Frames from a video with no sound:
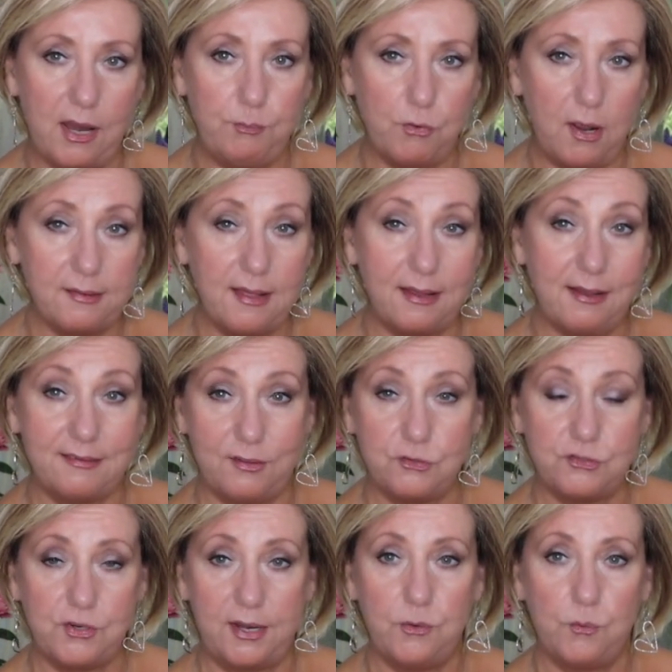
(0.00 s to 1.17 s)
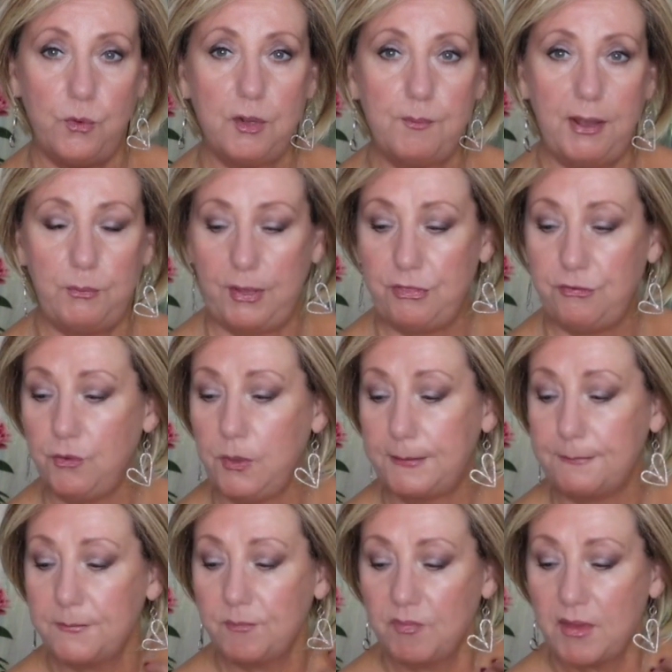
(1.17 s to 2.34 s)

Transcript: I brought that because I was trying to work my way through it.